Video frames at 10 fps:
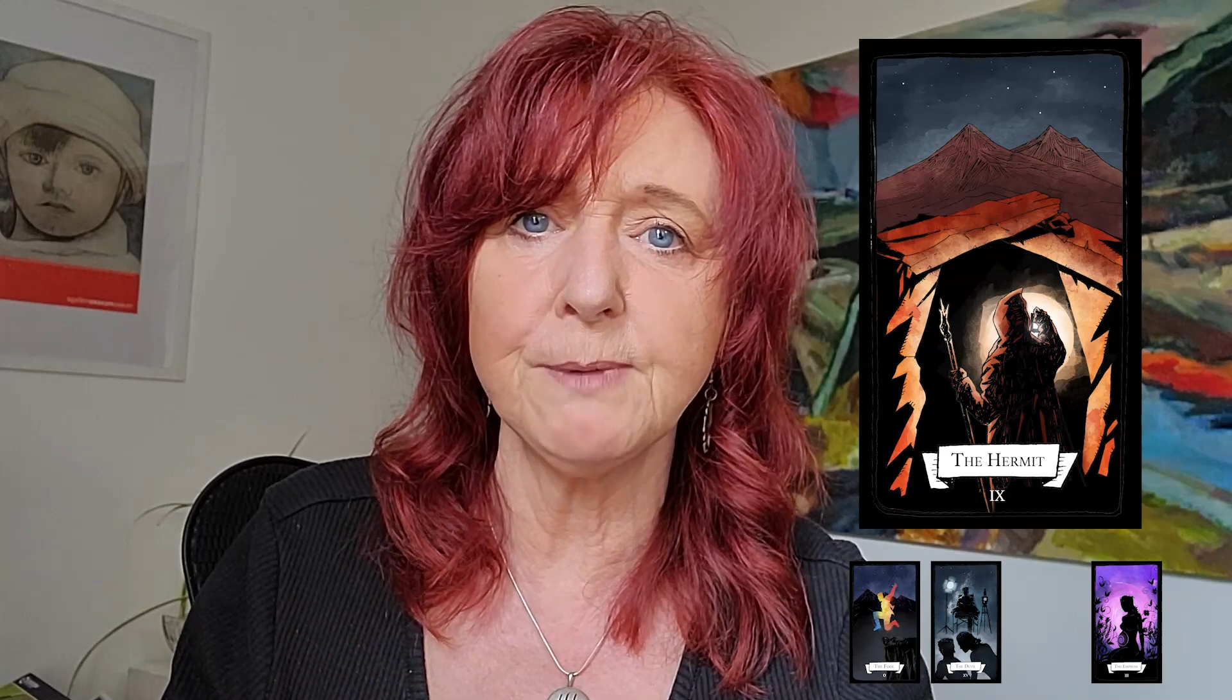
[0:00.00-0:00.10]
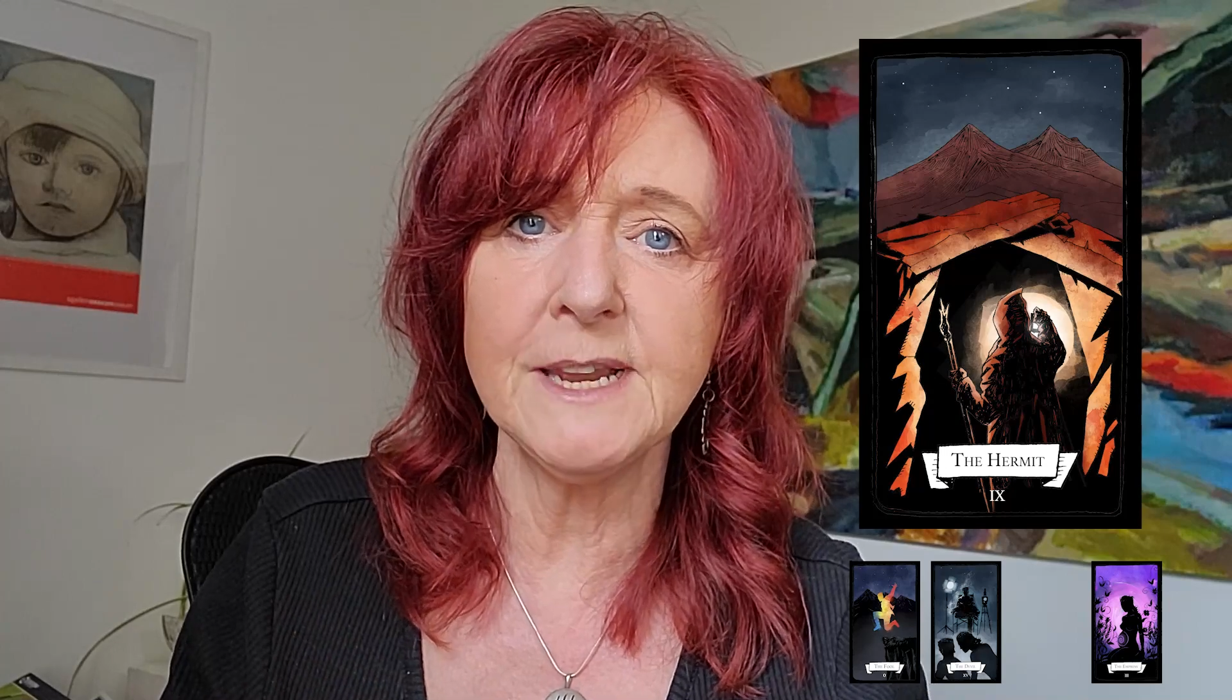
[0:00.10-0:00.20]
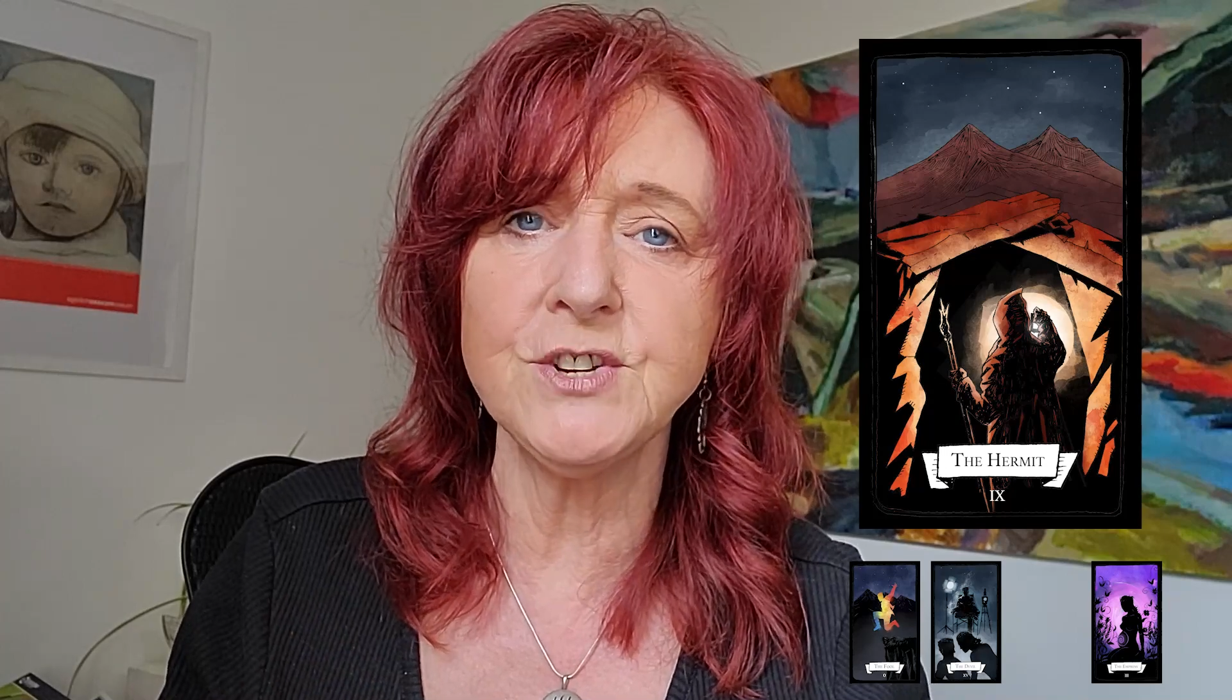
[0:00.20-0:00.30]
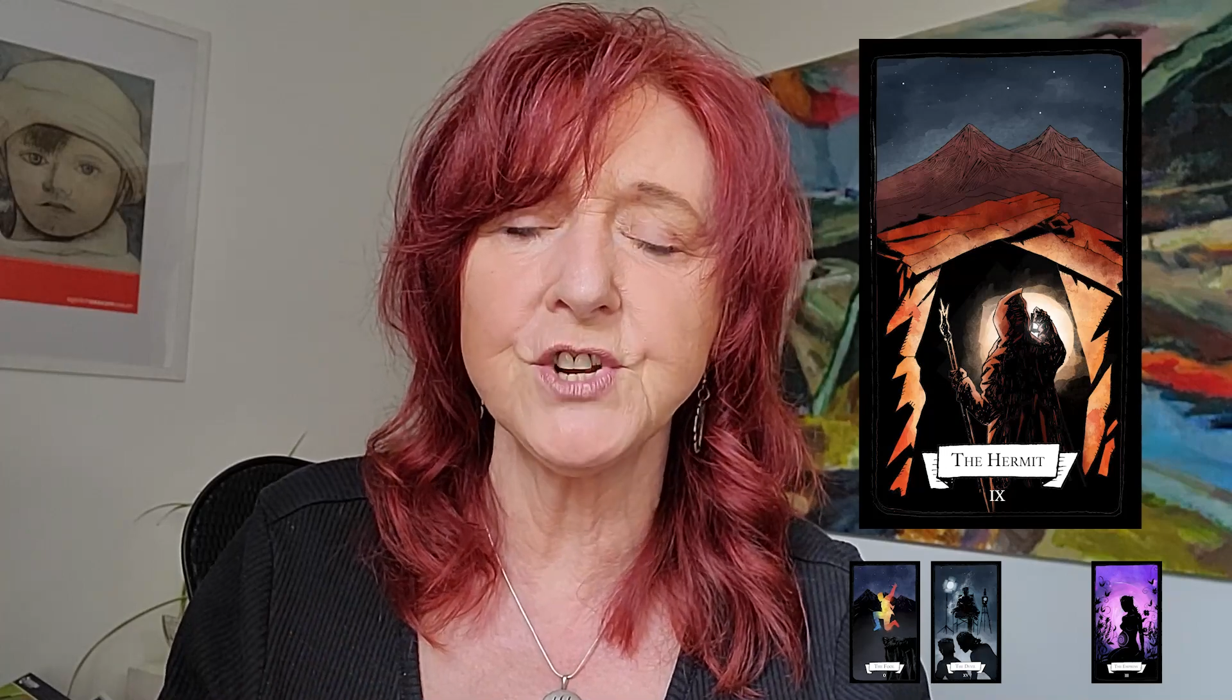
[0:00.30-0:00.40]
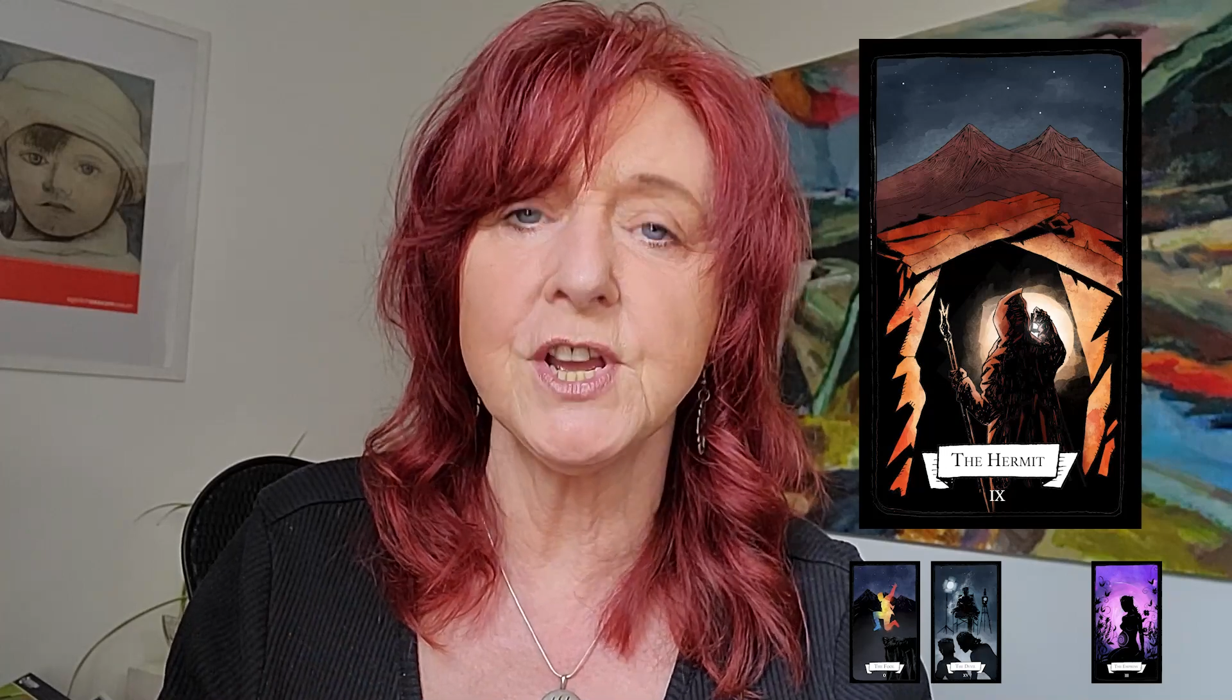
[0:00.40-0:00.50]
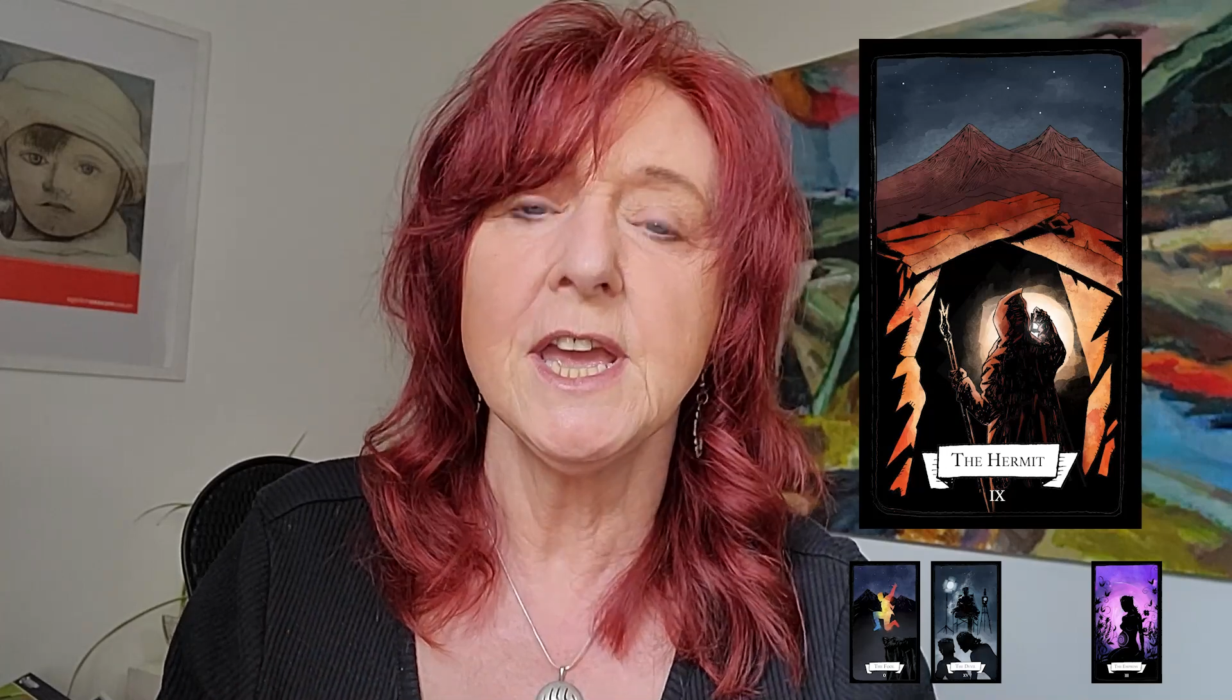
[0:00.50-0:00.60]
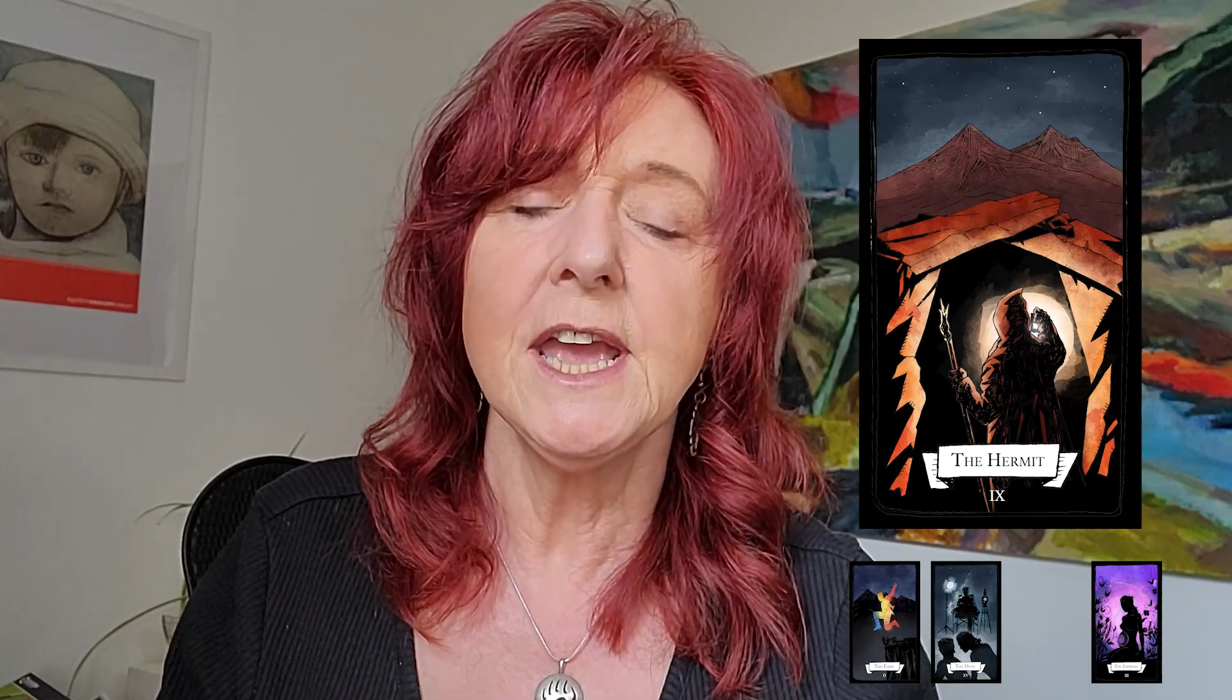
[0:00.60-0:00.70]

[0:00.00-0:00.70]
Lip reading: pleasure